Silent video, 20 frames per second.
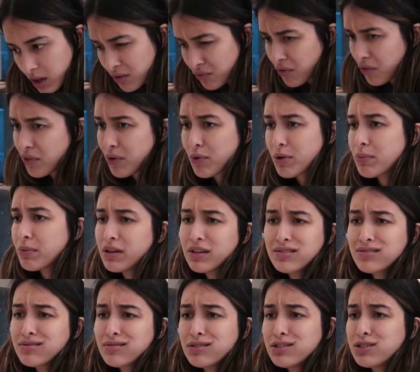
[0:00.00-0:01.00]
And then they were
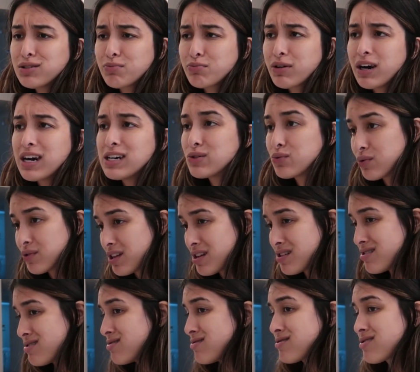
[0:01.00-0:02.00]
pleasantly surprised when they
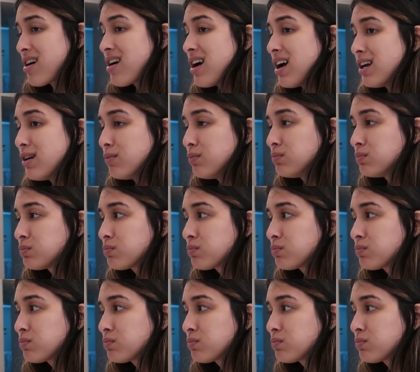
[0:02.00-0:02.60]
didn't die.